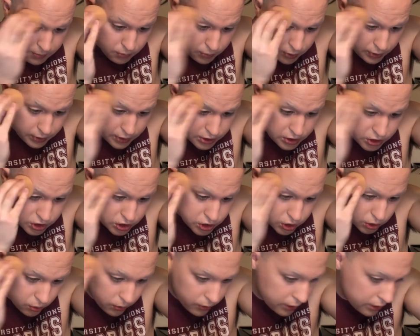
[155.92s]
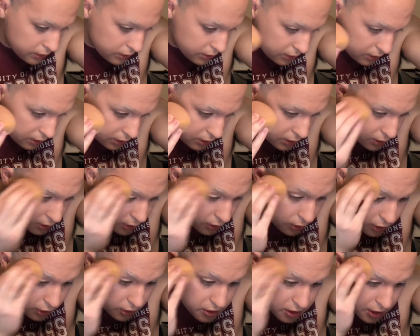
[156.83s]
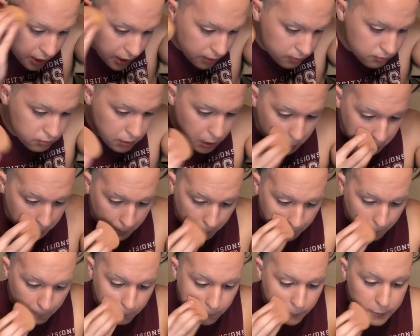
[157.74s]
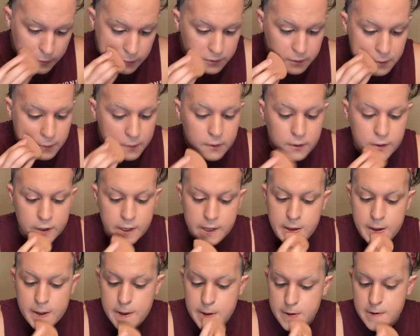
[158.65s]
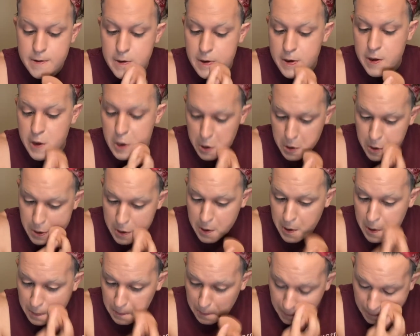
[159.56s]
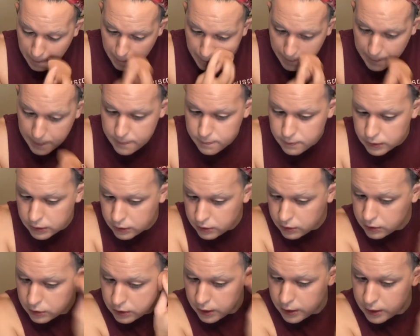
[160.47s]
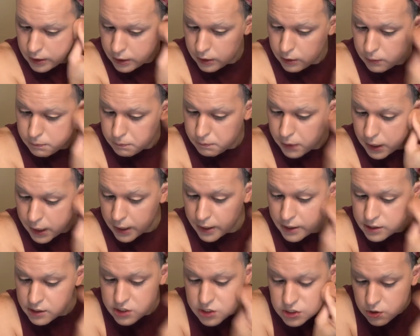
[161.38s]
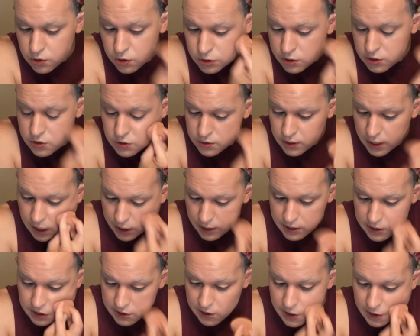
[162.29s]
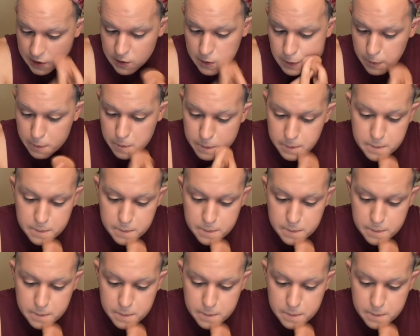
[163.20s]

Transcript: really enjoying them quite thoroughly. I am a little biased toward UK though.